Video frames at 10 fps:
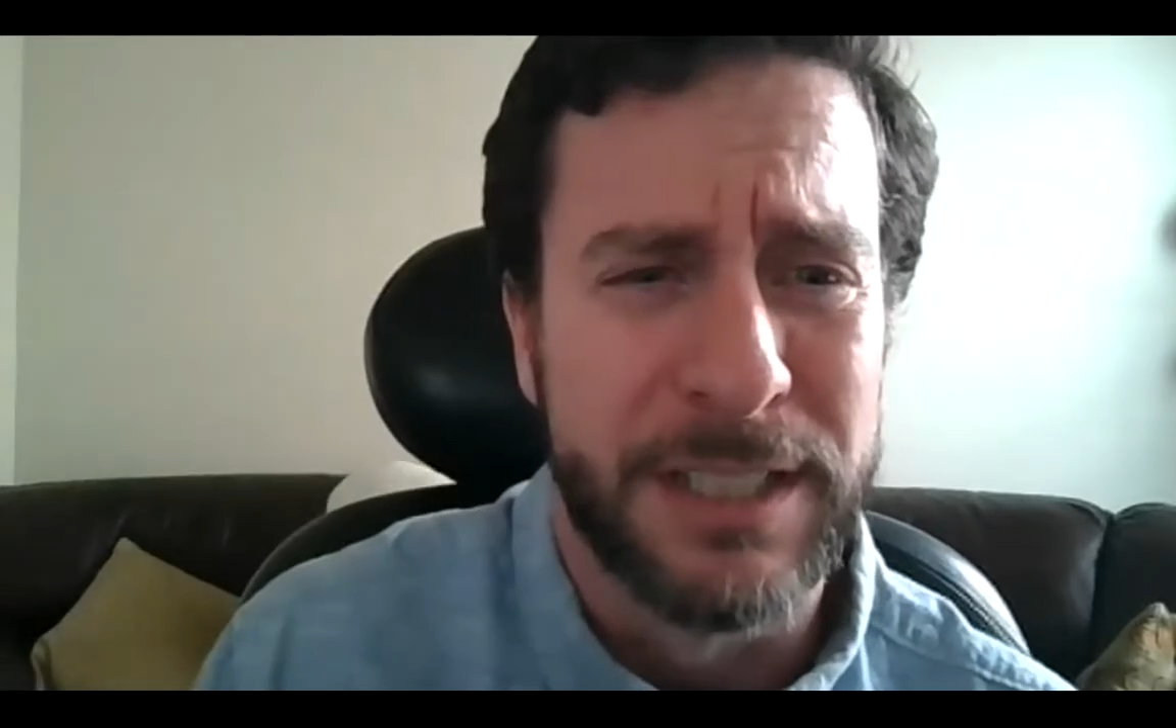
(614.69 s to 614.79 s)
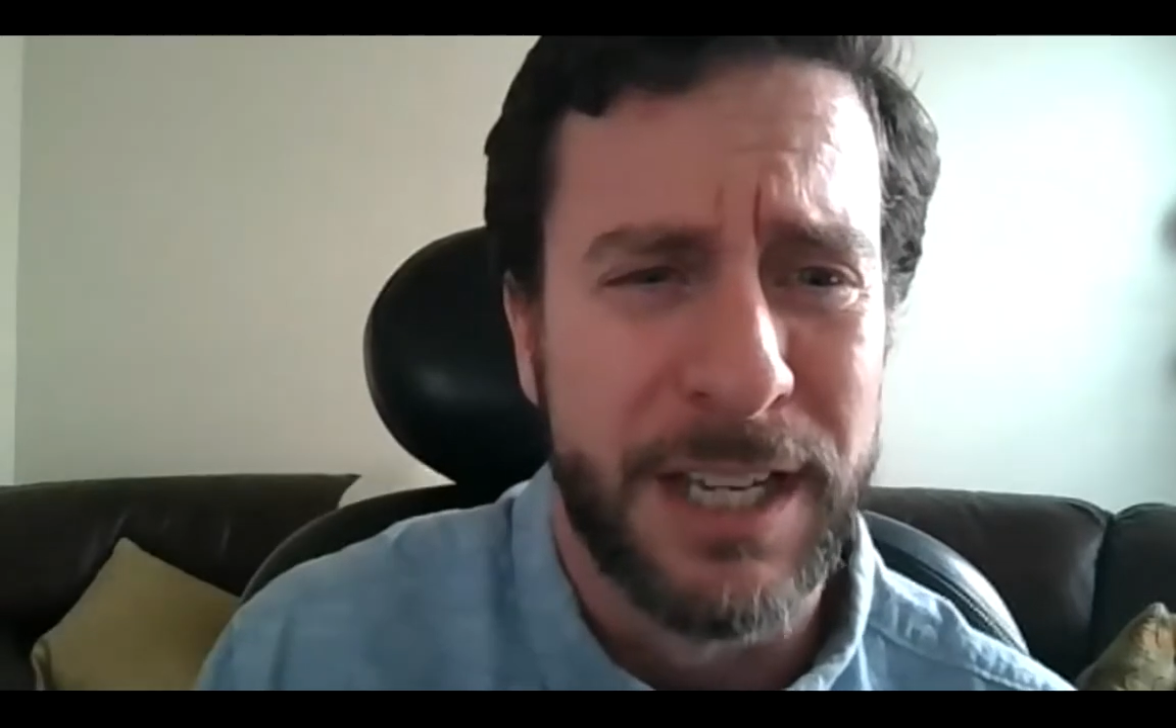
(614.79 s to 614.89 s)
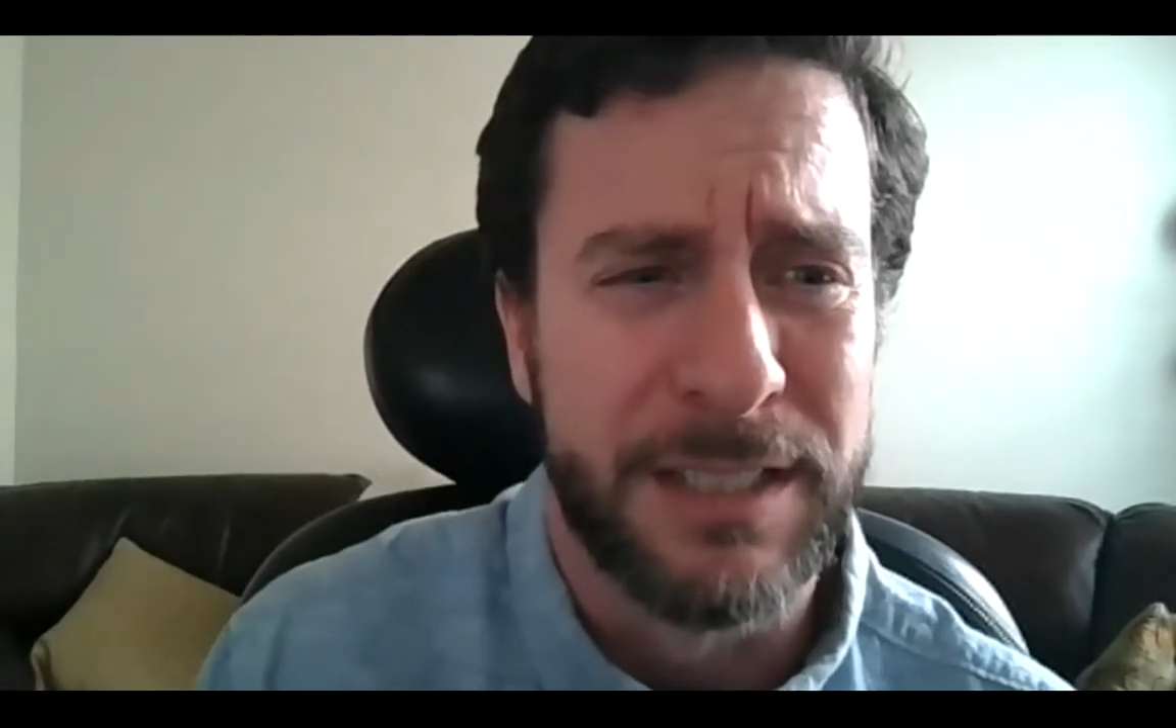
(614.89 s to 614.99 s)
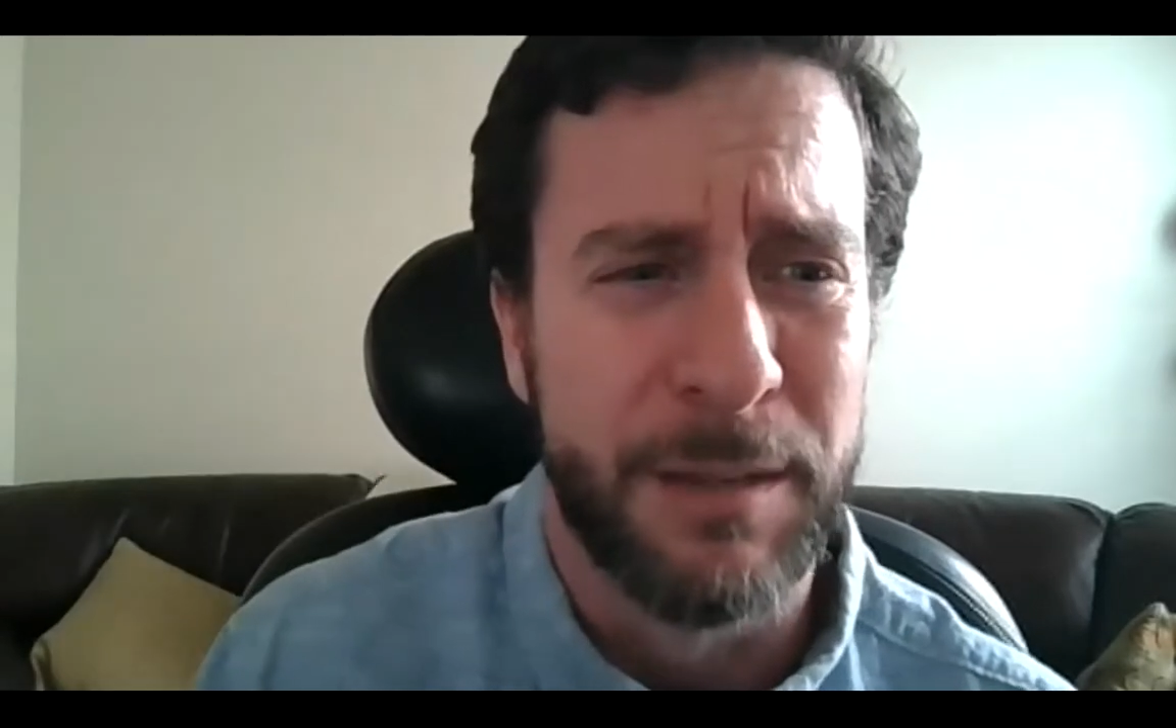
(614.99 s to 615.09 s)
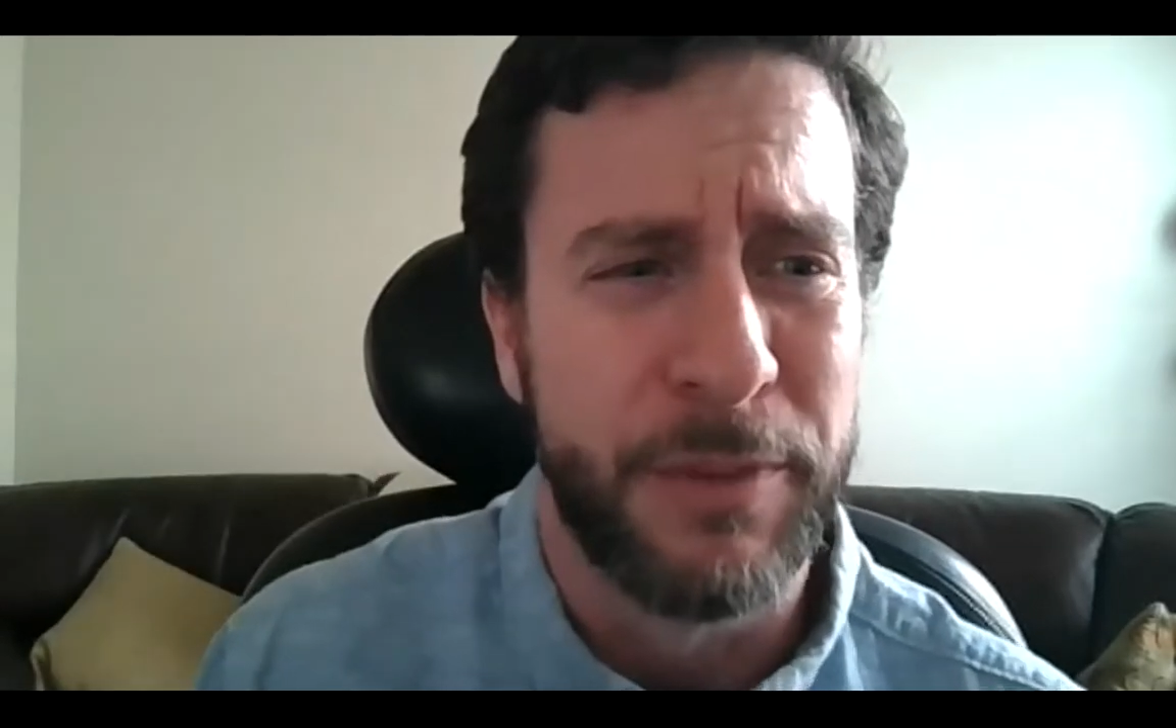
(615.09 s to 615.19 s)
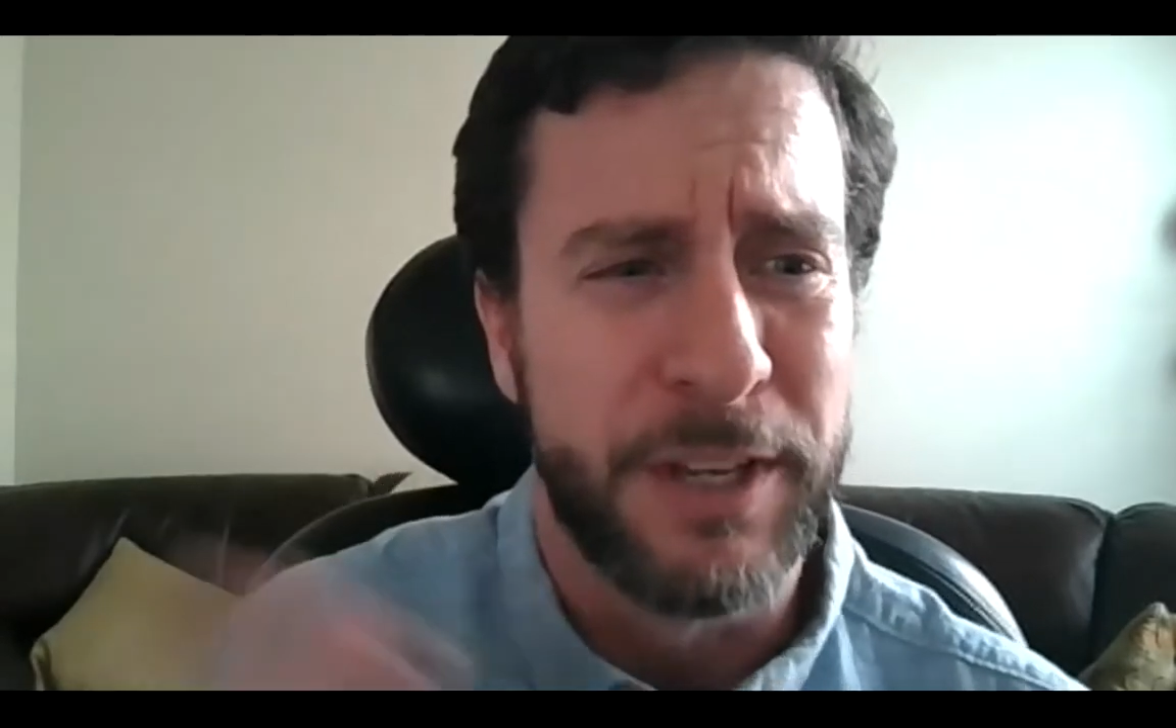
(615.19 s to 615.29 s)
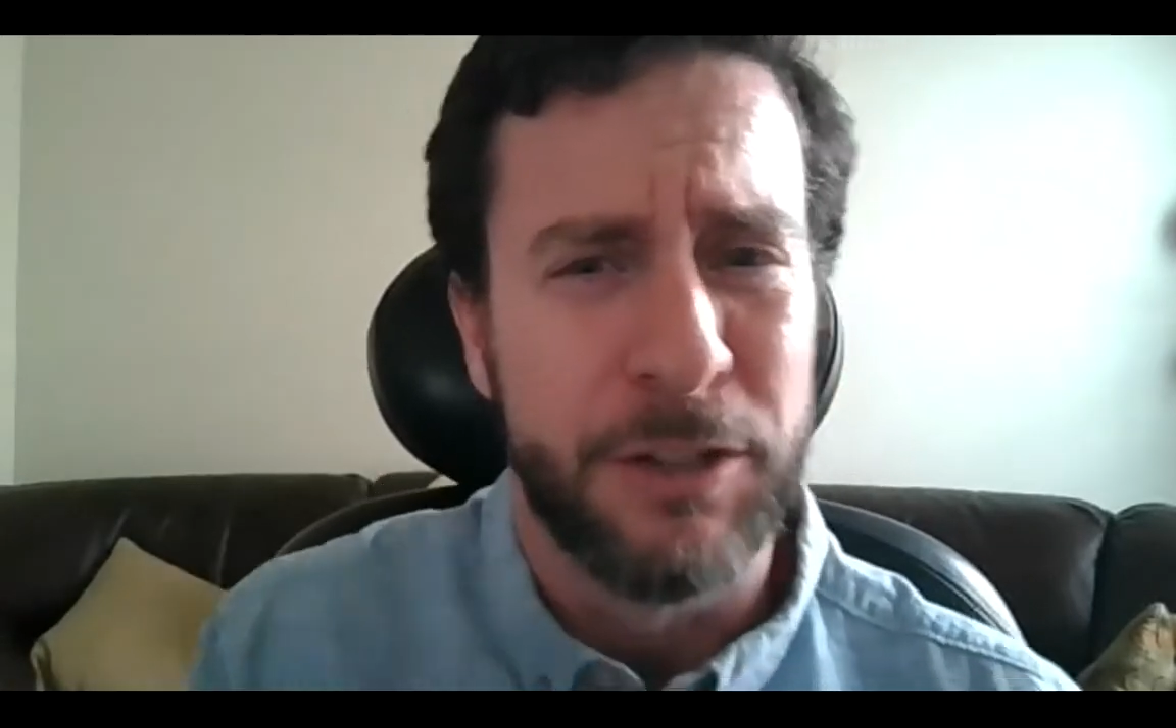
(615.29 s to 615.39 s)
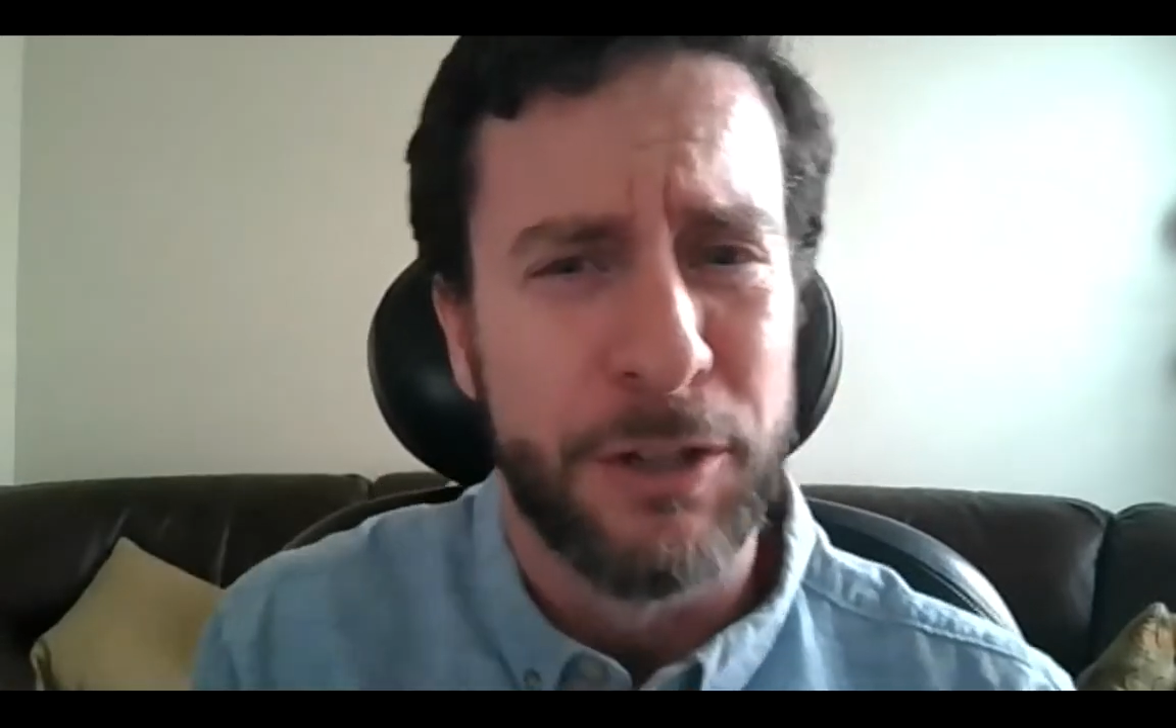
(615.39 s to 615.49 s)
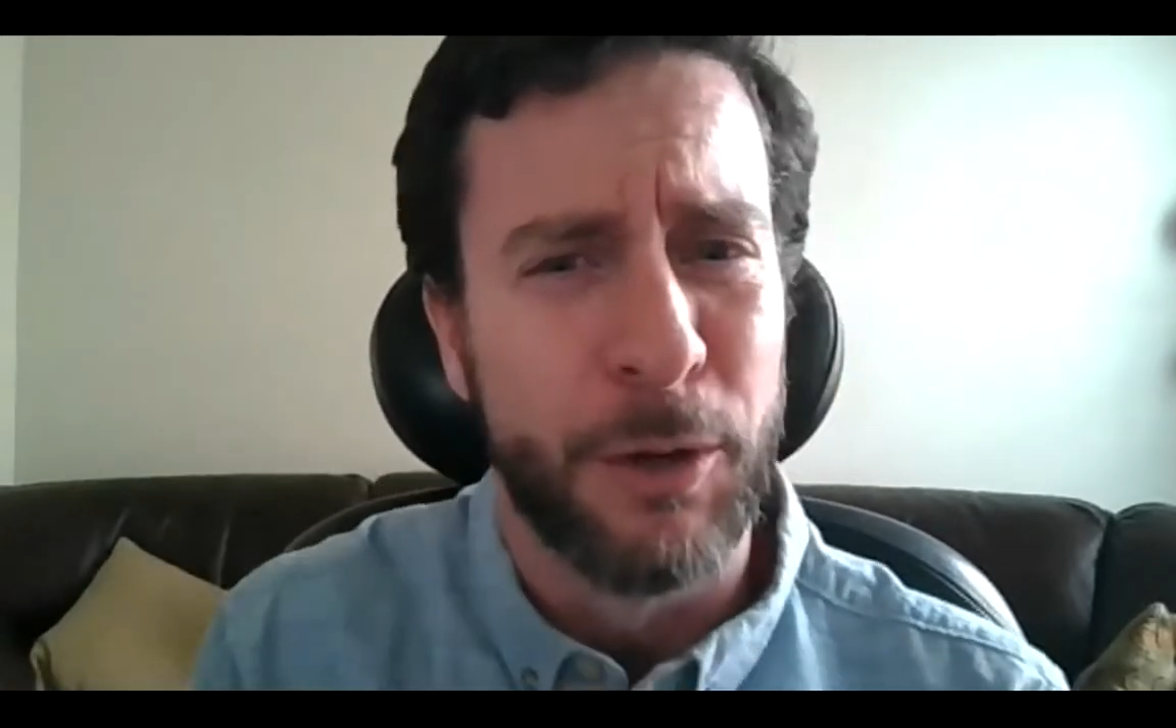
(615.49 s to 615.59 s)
Is that something you do